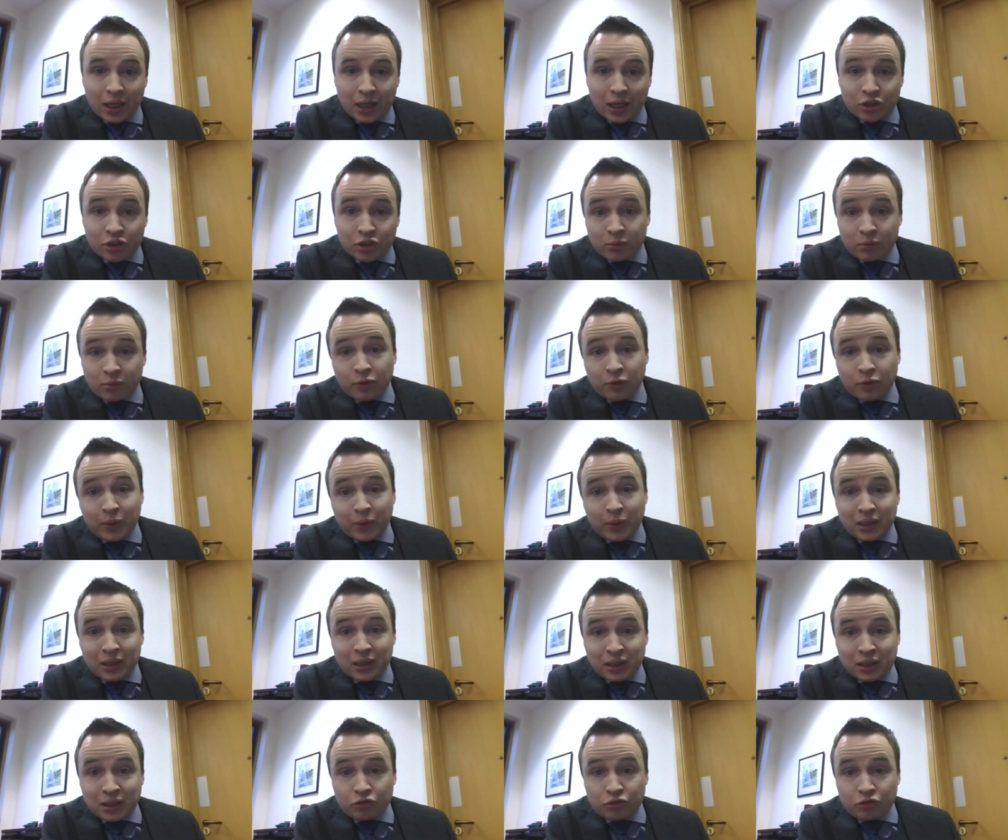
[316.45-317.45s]
In terms of
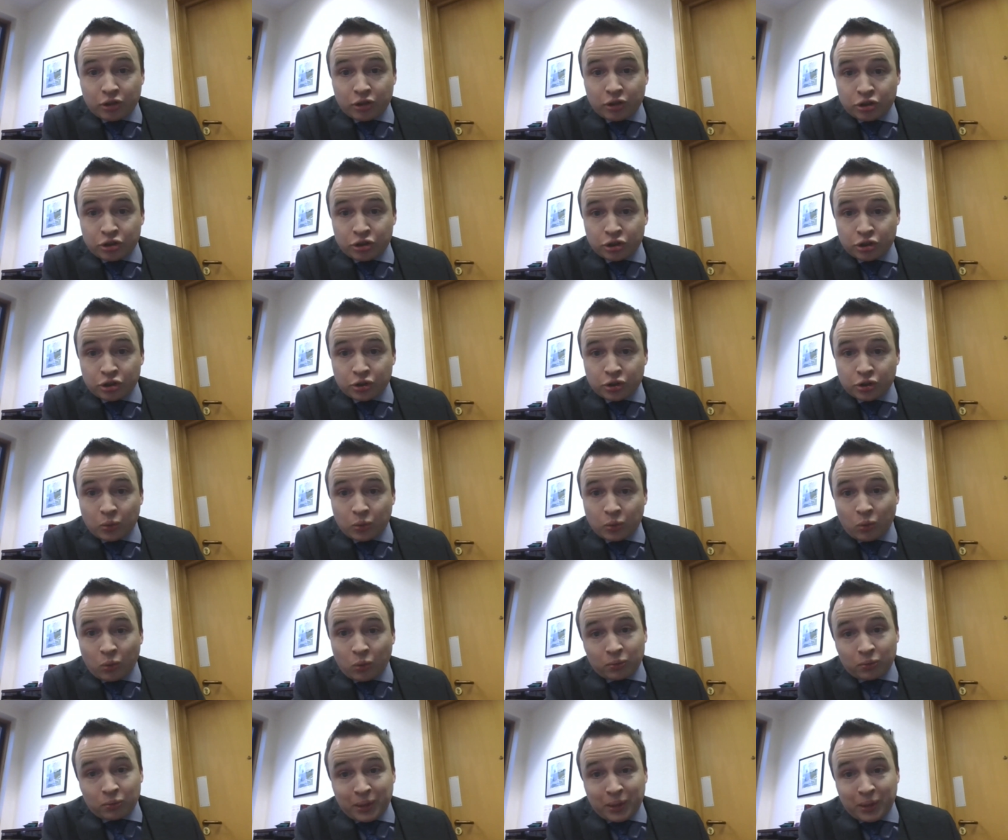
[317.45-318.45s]
being a district judge,
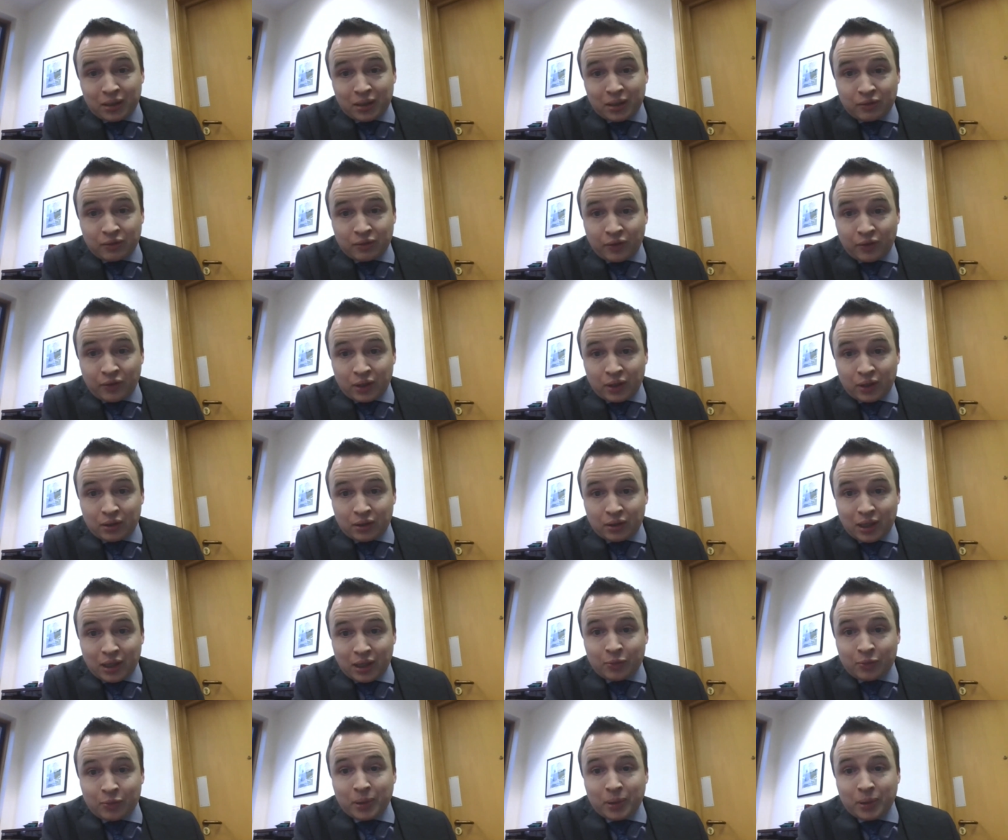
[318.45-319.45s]
one piece of advice
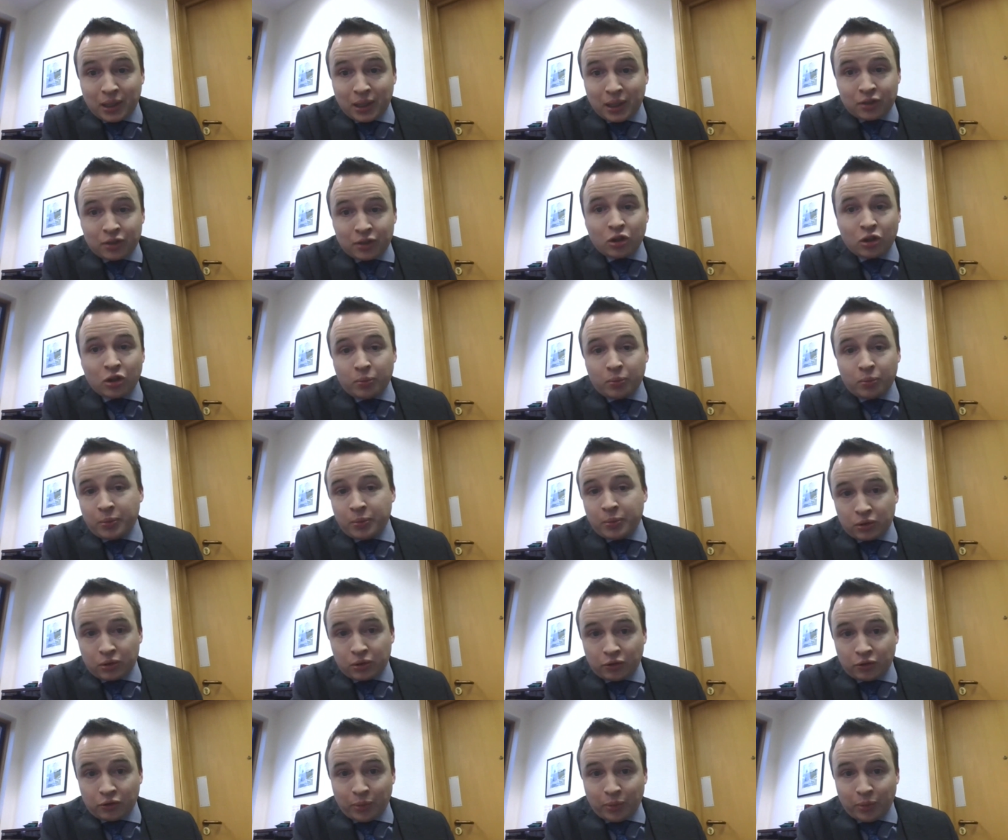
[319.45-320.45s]
is please don't be
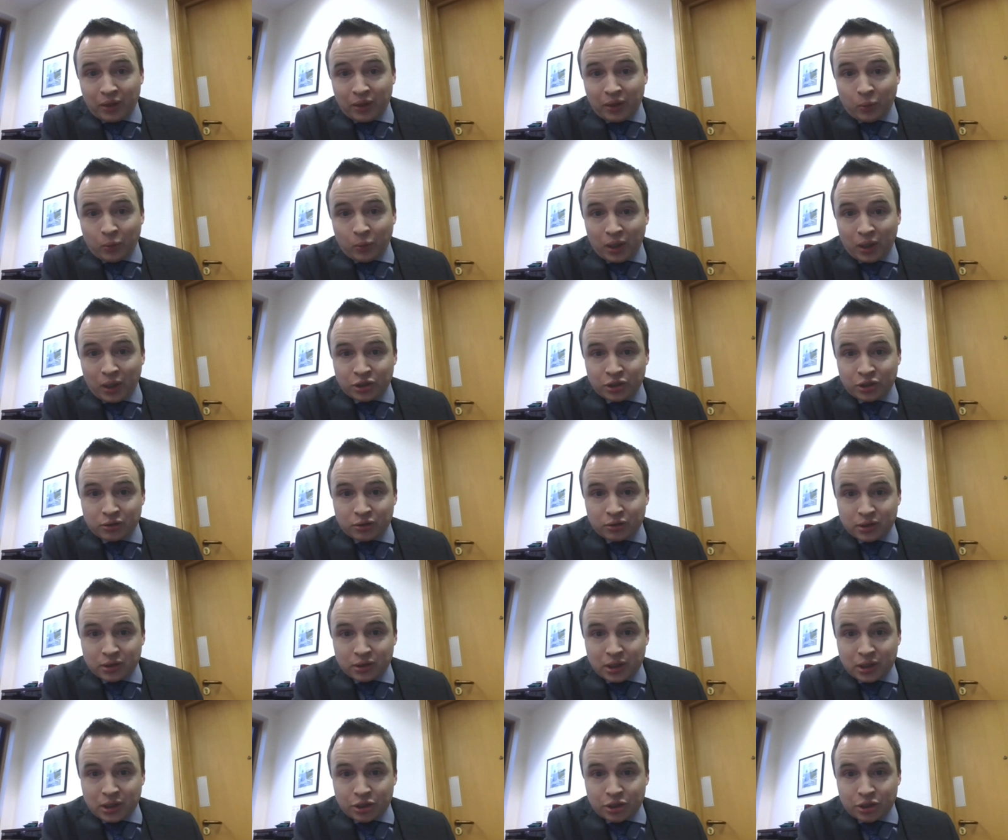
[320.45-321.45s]
put off by the wide
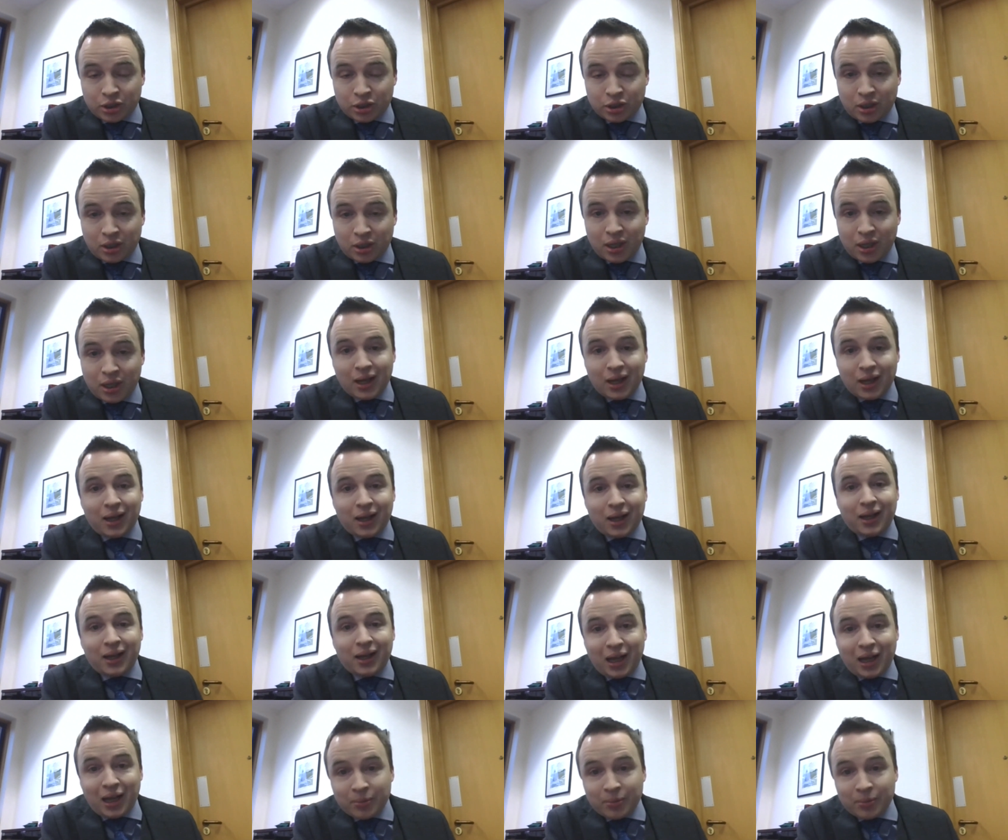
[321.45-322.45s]
jurisdiction. I
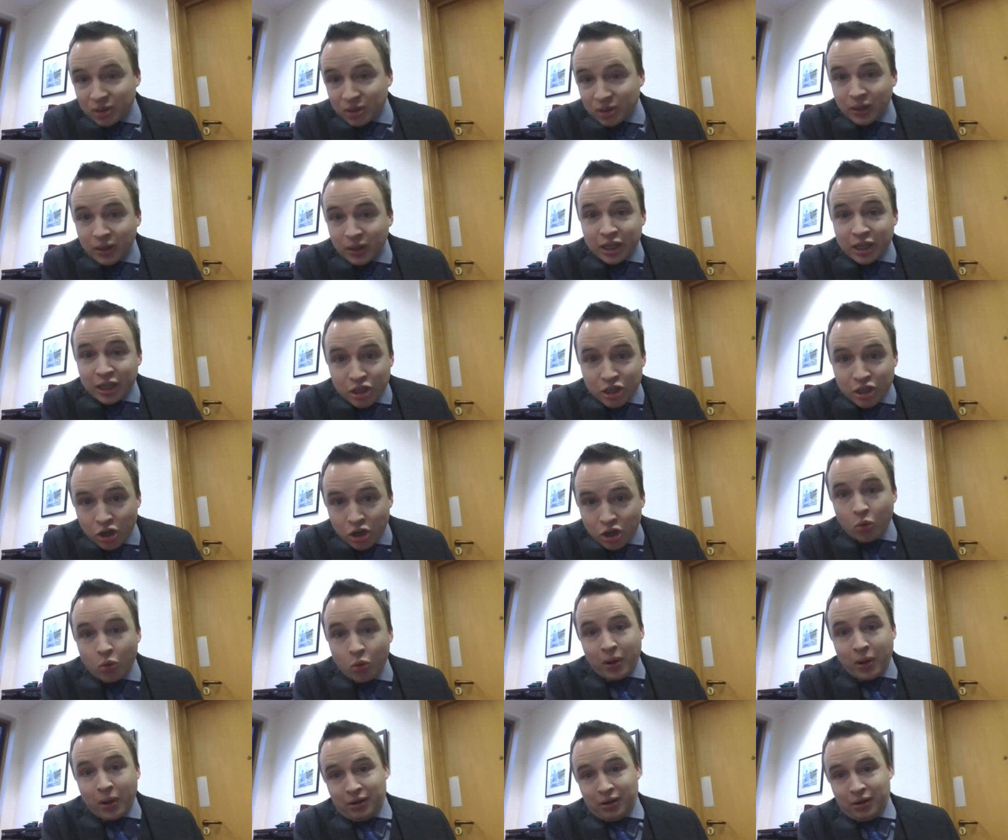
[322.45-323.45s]
had absolutely
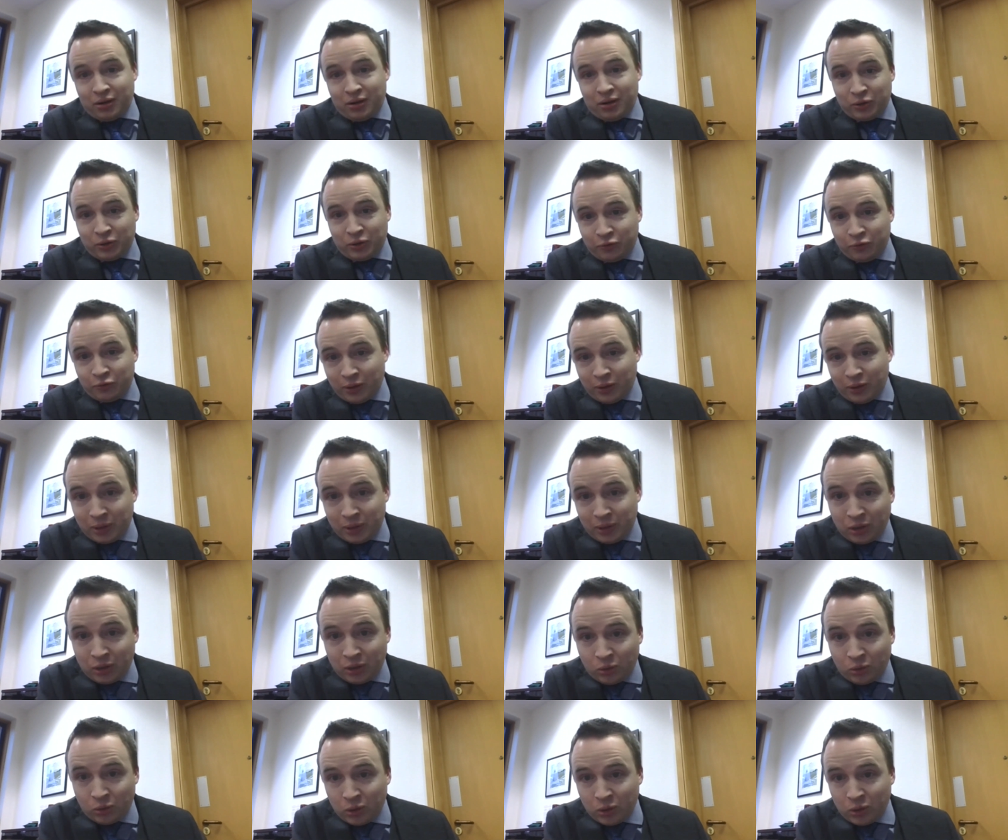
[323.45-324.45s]
no background in family
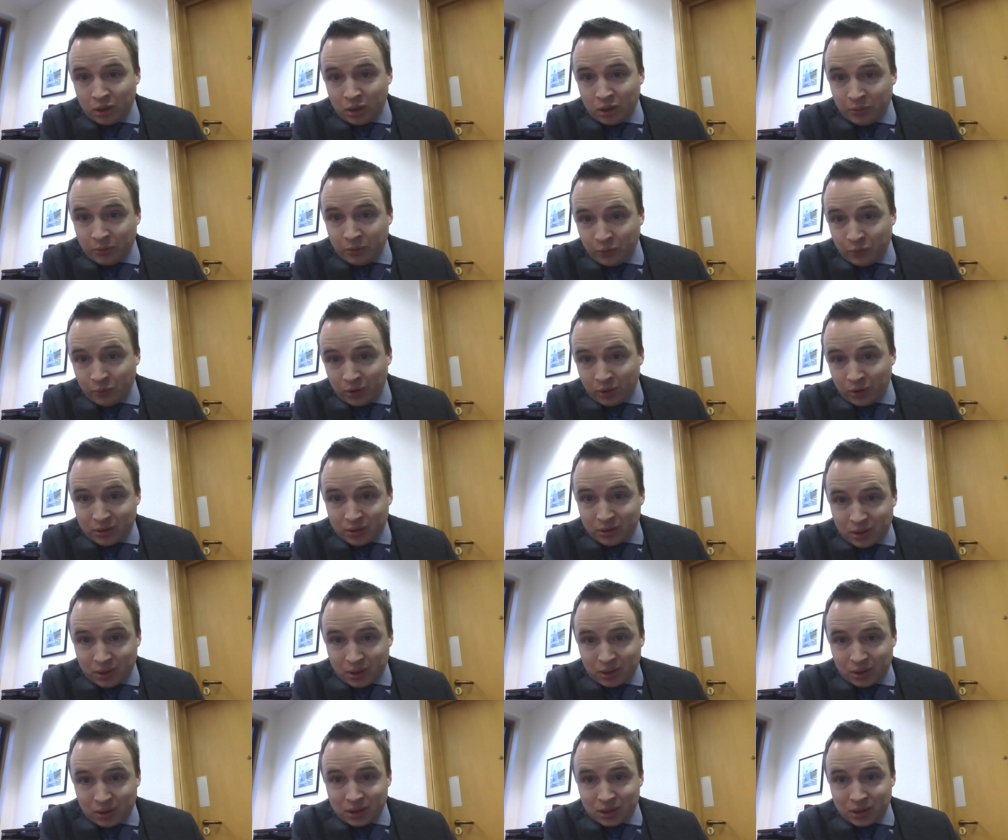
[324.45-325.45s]
law work before I
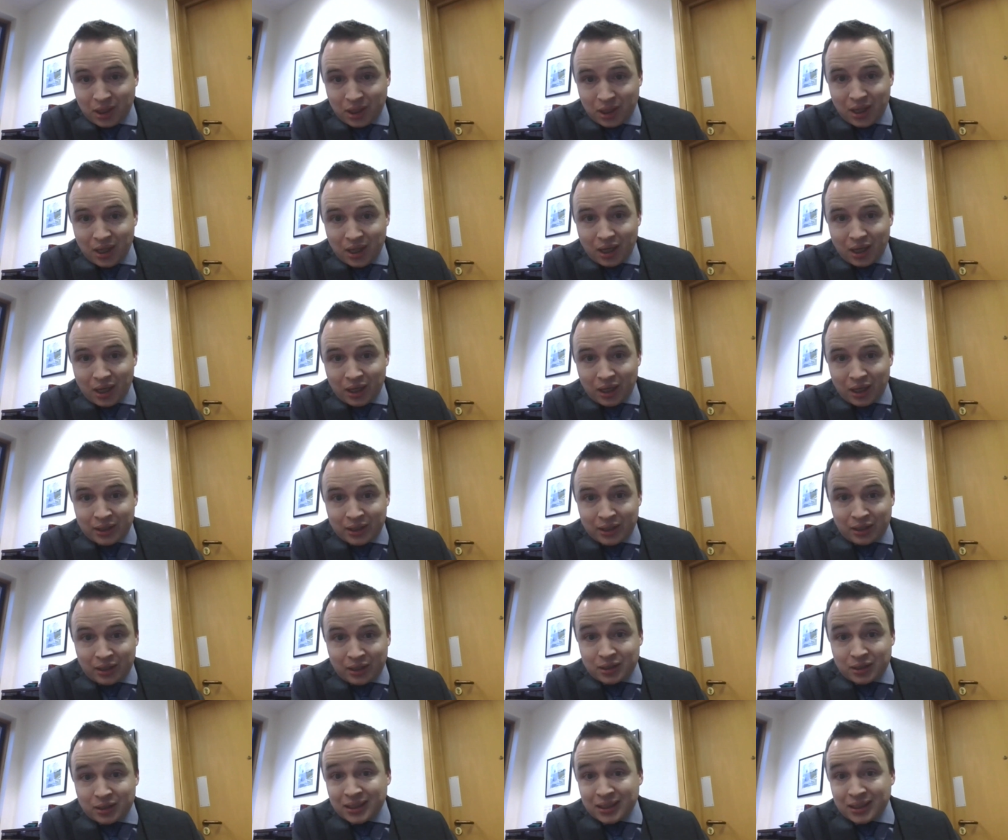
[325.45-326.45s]
started, and it is
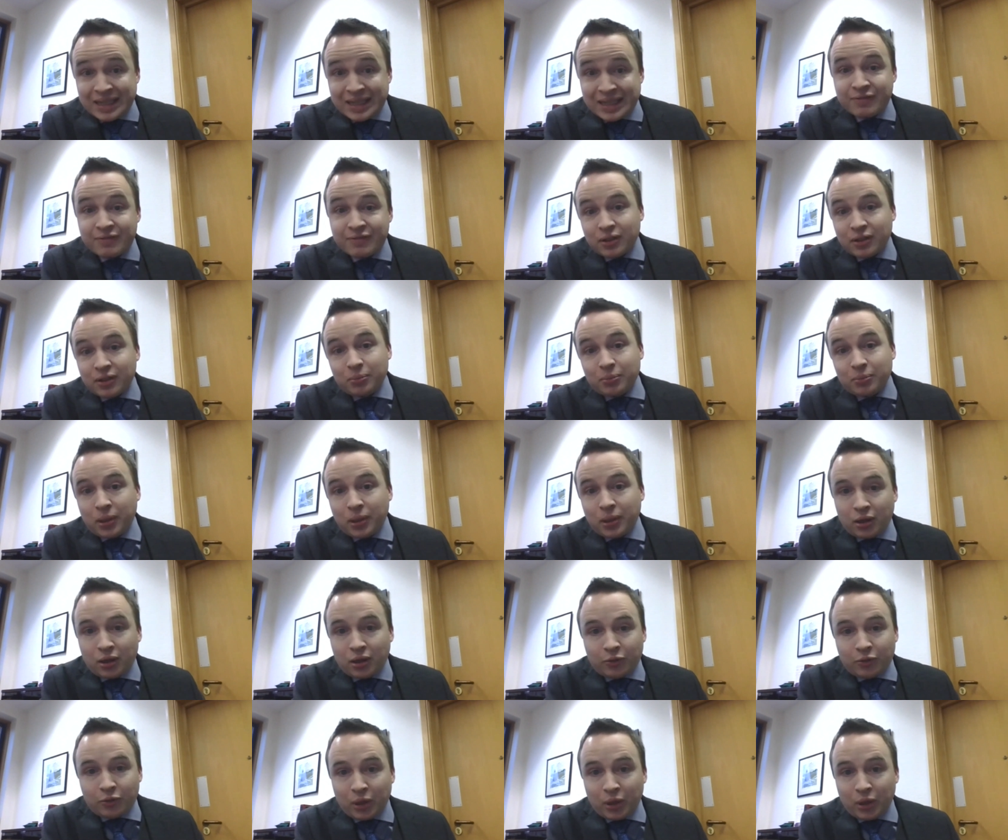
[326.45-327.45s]
now a significant
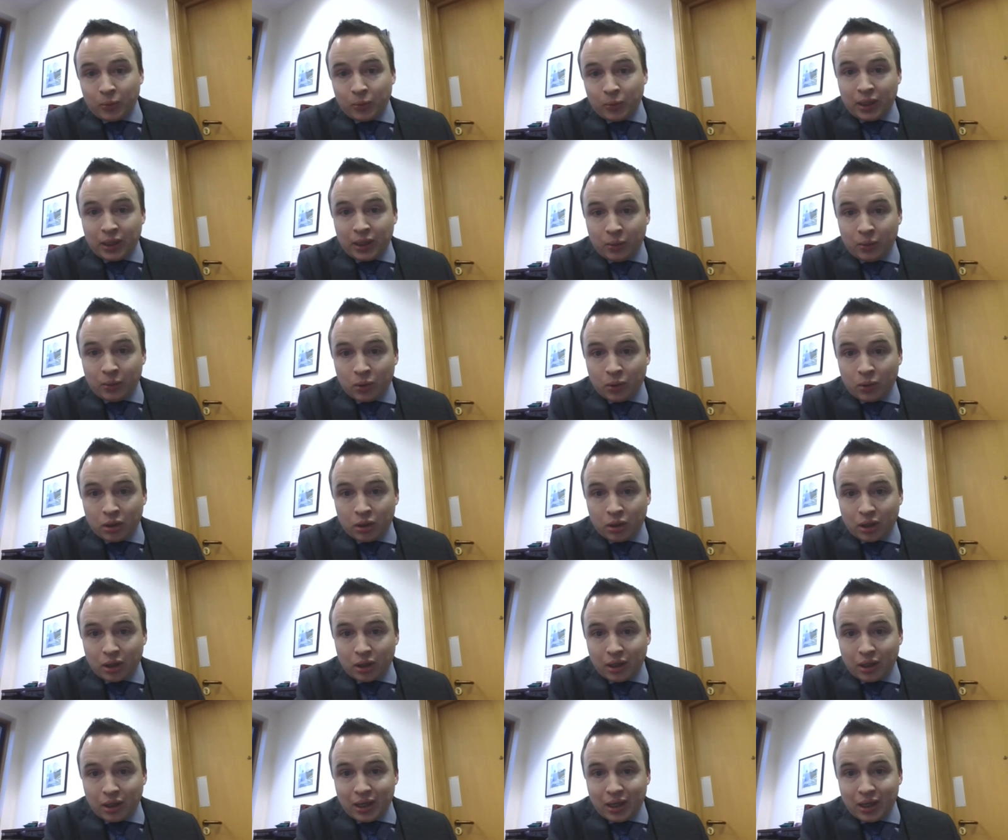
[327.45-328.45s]
part of my weekly
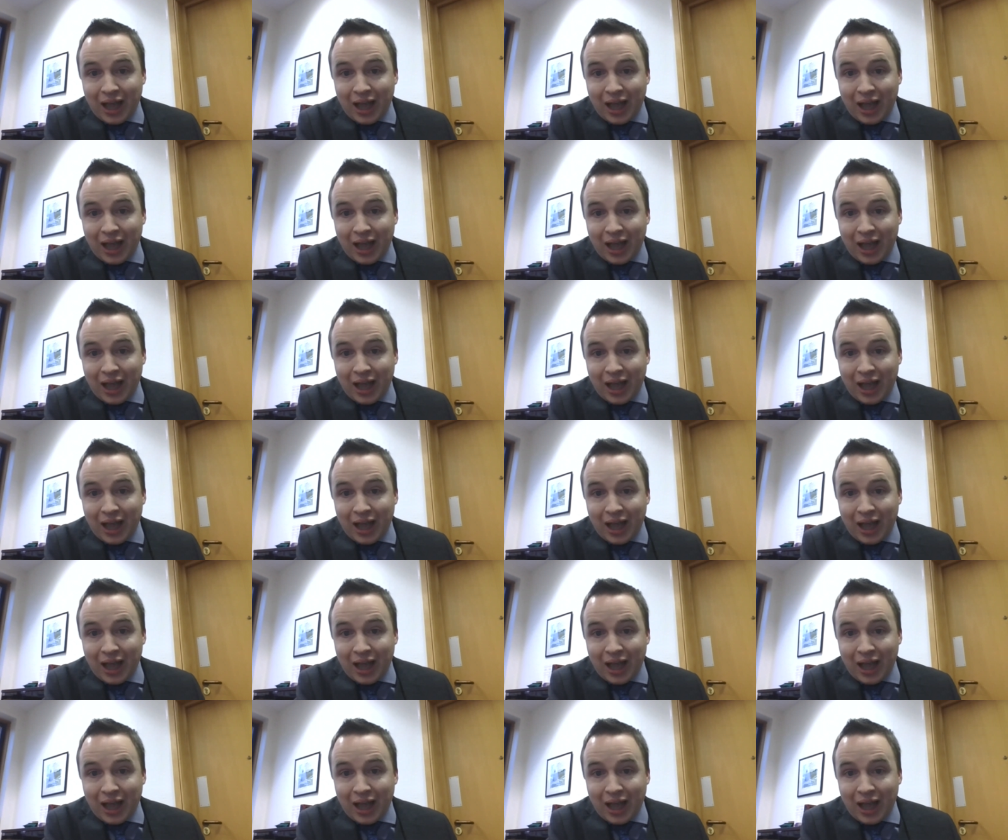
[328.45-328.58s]
work.